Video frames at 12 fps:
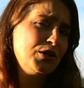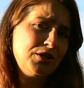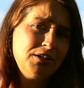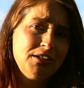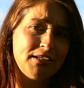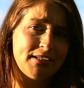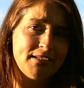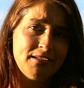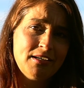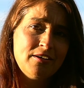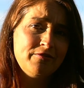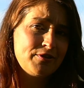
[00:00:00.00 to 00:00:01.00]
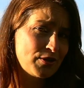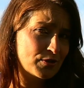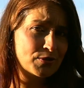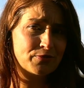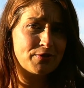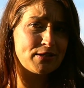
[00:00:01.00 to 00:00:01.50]
good. For
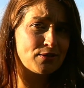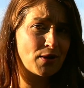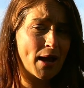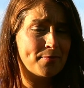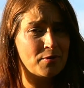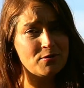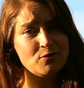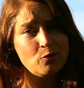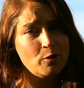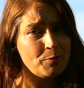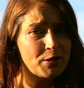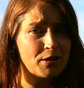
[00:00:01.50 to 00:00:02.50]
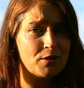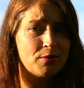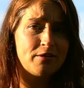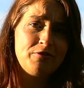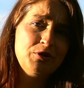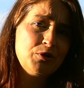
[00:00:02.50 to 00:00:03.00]
those of us, I'm a Scorpio.
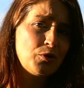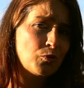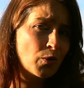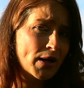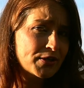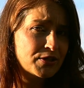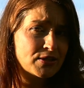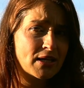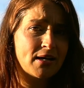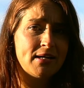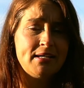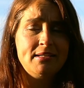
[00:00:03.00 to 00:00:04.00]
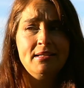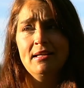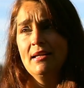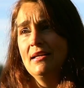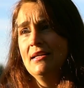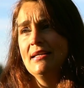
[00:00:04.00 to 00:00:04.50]
If you're a water sign,
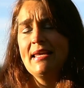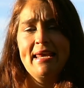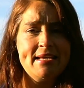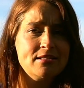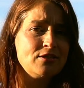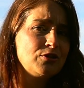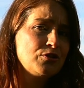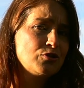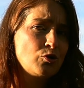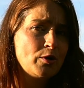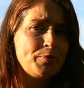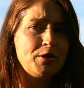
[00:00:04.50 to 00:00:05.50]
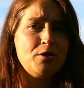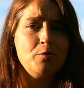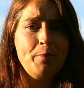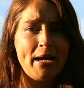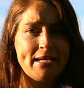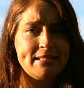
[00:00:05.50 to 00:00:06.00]
Cancer, Scorpio,
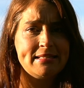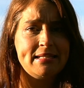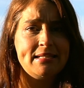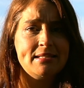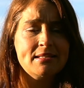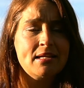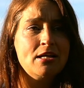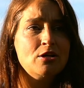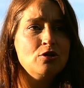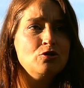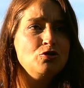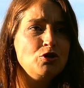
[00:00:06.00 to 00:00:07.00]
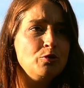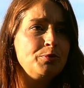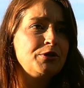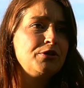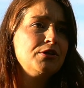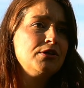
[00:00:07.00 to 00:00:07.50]
Pisces,
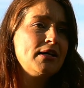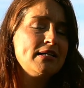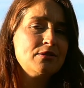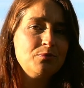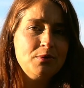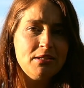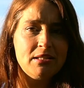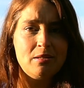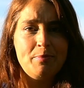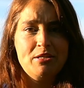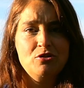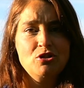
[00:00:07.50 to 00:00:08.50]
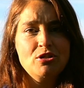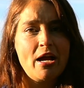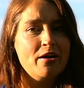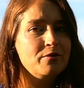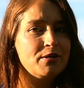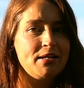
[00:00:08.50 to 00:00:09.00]
Jupiter has really been
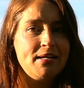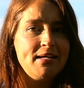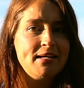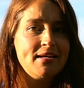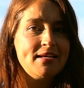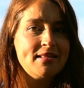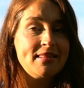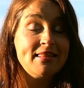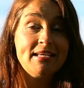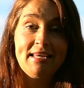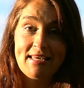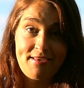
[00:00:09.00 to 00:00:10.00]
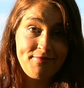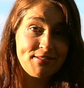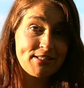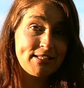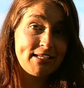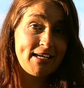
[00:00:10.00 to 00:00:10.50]
showering the
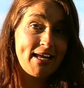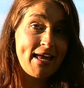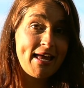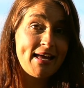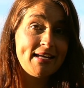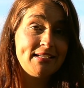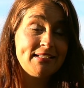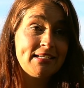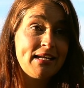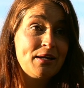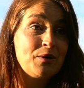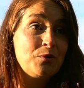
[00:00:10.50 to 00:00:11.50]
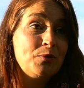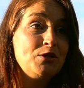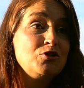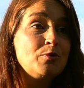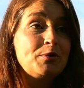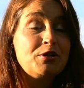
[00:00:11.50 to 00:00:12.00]
gifts. And
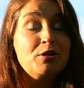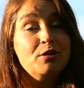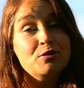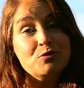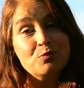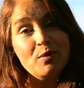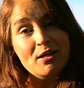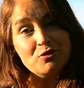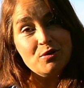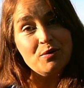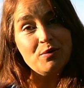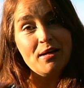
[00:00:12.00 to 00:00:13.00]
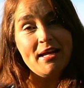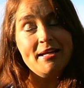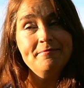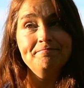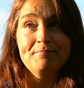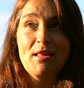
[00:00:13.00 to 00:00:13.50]
when Jupiter goes
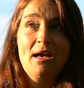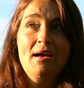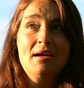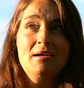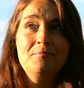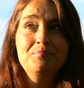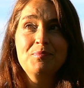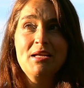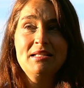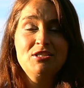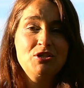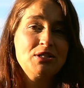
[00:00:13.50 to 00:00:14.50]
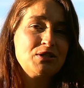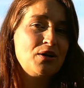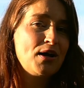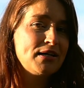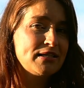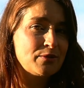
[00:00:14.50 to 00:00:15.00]
retrograde, it's just
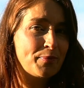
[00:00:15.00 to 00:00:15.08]
not as